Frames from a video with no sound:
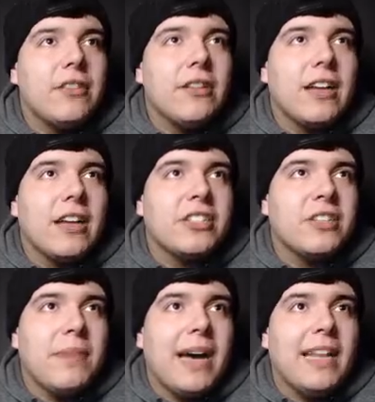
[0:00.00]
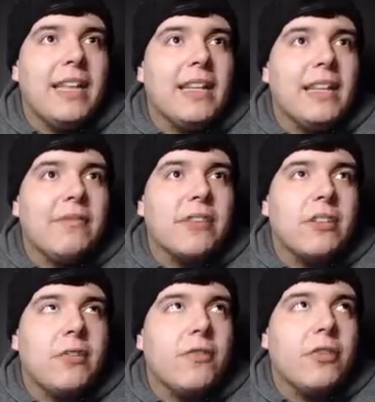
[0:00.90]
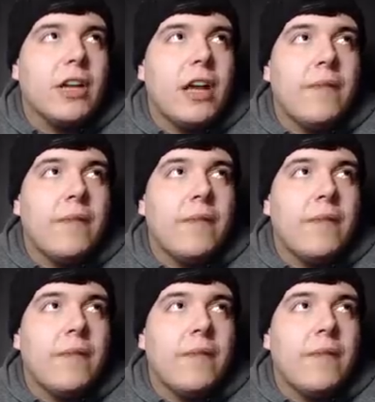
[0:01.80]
across your body and never go for it on